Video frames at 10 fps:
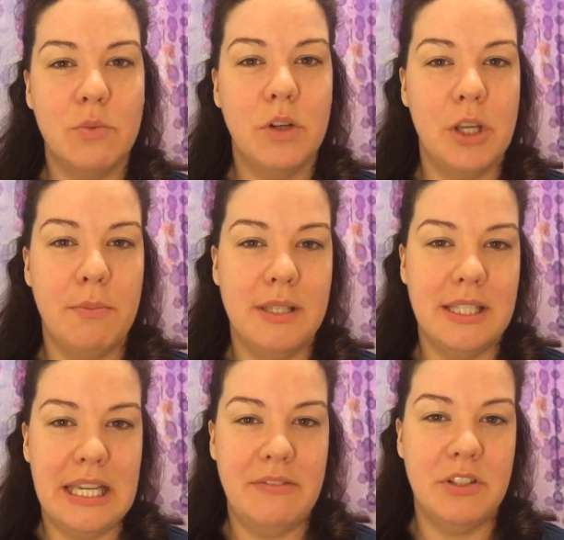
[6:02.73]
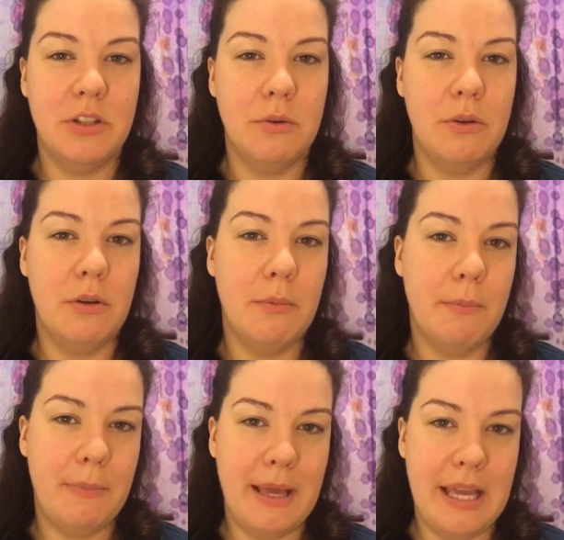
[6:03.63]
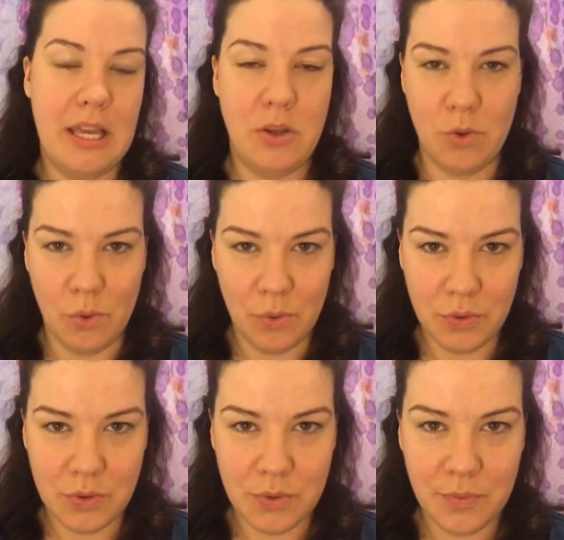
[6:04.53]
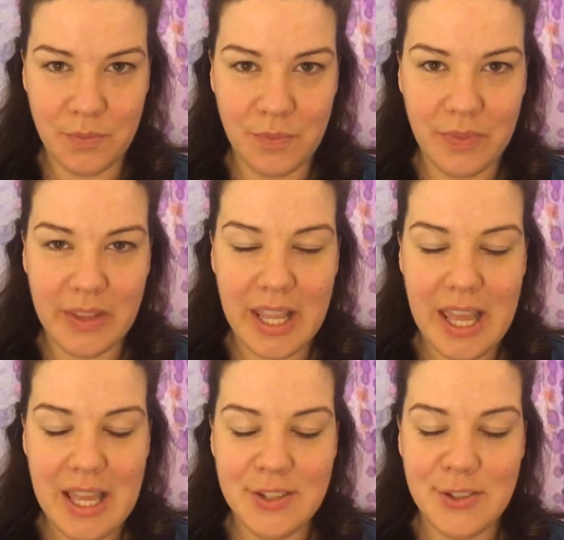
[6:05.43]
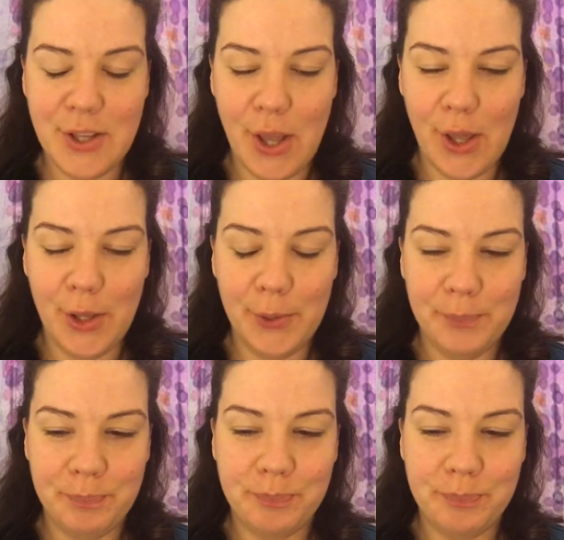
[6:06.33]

what you perceive to be yours. So